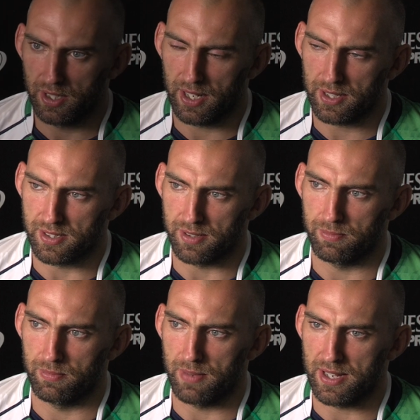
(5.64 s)
Yeah, there's
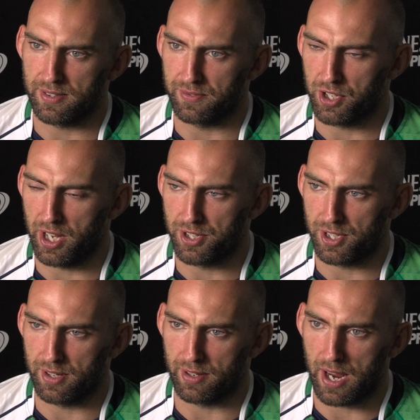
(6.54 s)
a massive change
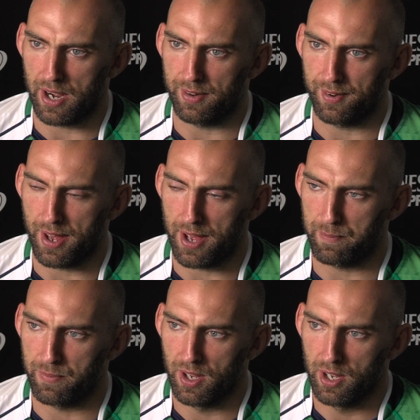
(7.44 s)
in the guard.
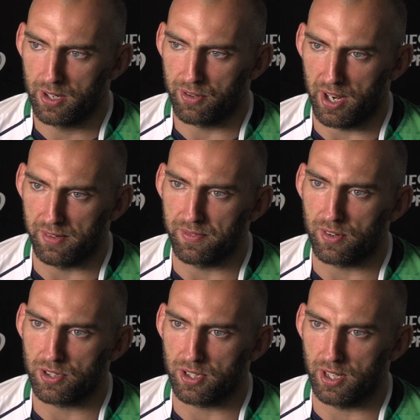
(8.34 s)
Um, Craig,
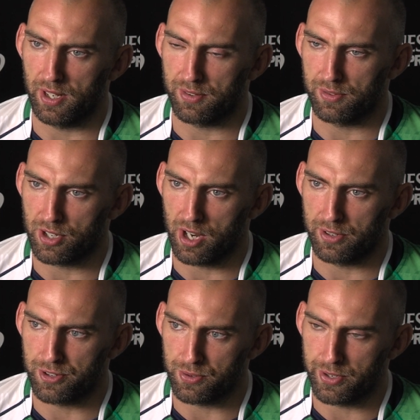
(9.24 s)
unfortunately, had to
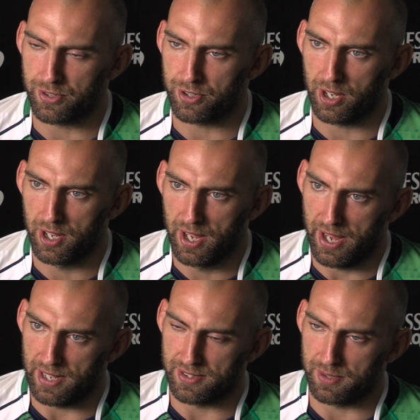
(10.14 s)
retire through injury,
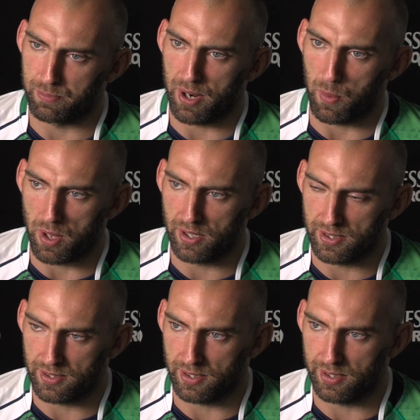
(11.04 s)
as did Brett
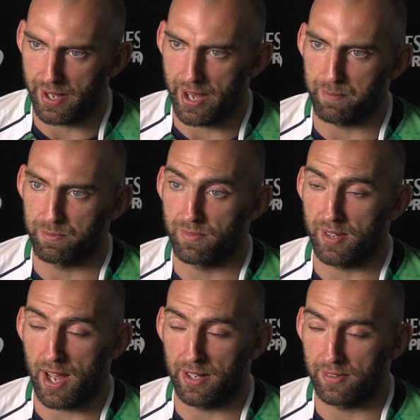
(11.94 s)
Wilkinson. Um,
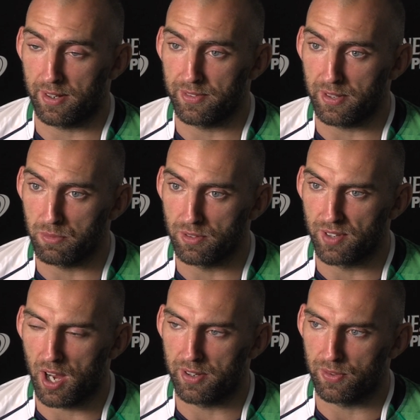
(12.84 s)
Dan's obviously
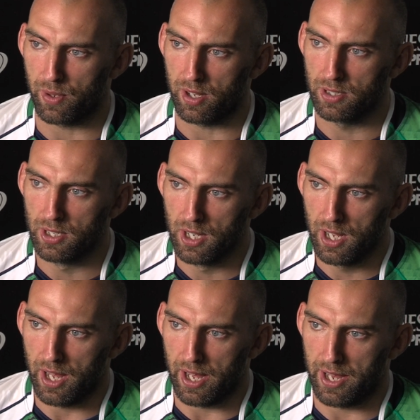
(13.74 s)
moved on as well.
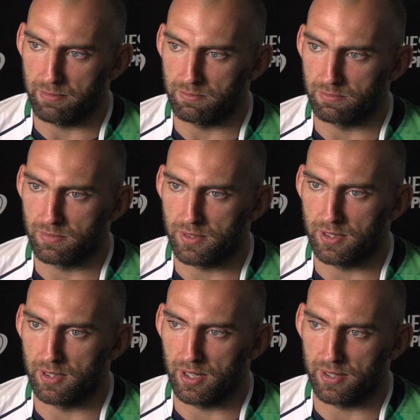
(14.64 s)
Um,
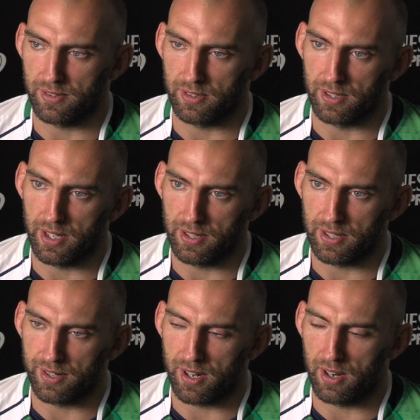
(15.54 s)
eh, so
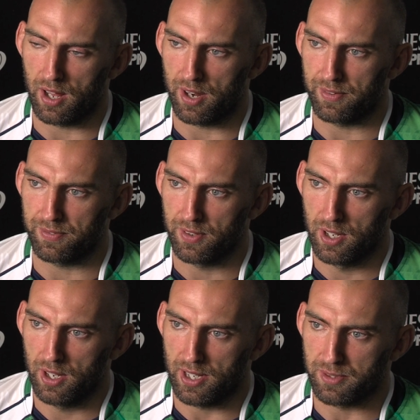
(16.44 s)
there are a lot of,
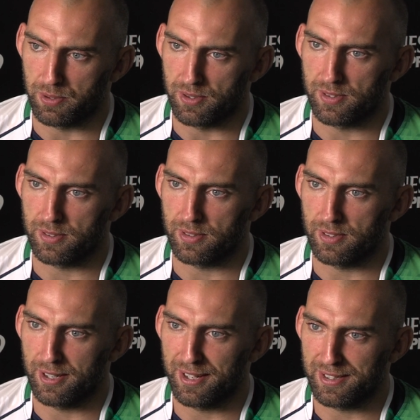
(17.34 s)
I suppose,
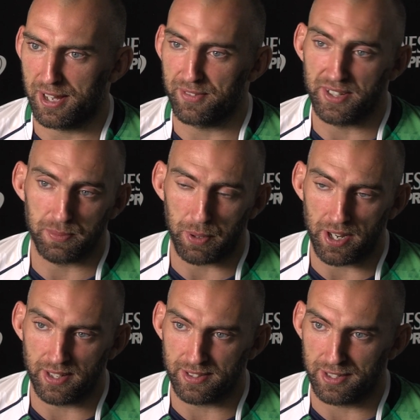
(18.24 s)
a lot of
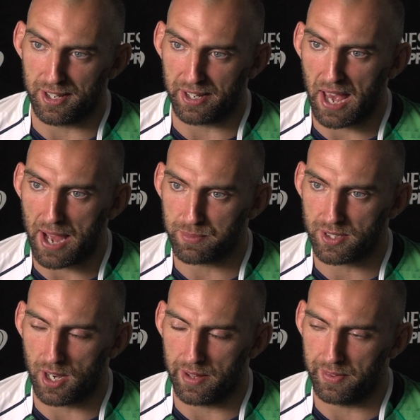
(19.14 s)
experience and a lot of caps
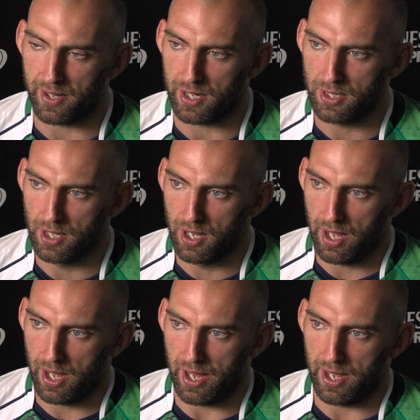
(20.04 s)
gone there.
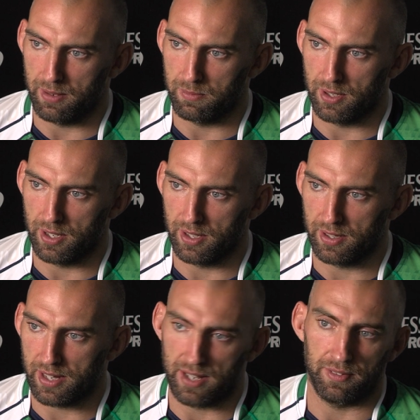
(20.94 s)
Um,
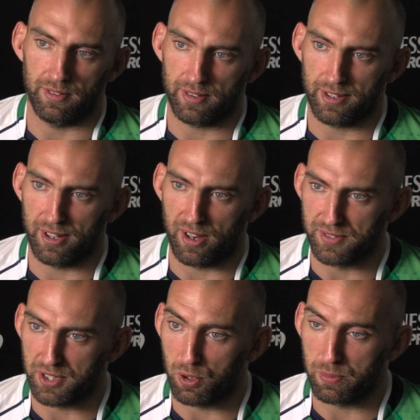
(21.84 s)
that
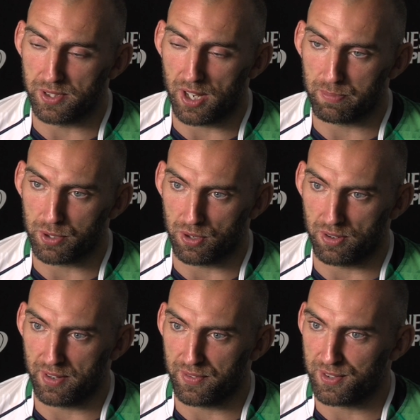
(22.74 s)
obviously opens
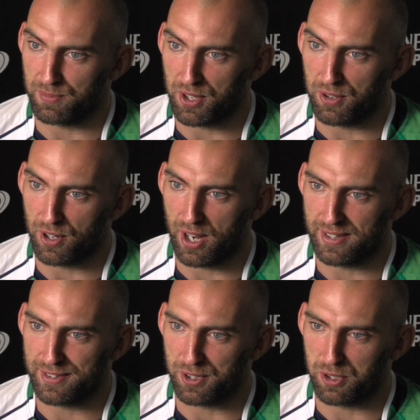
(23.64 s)
opportunity for some of the younger
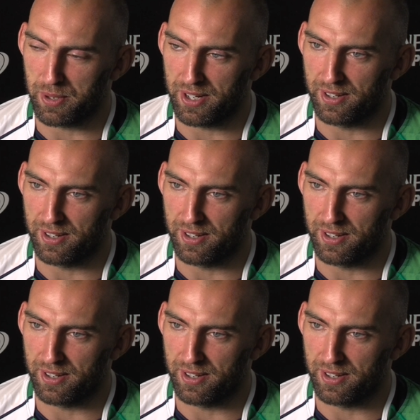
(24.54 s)
lads to come in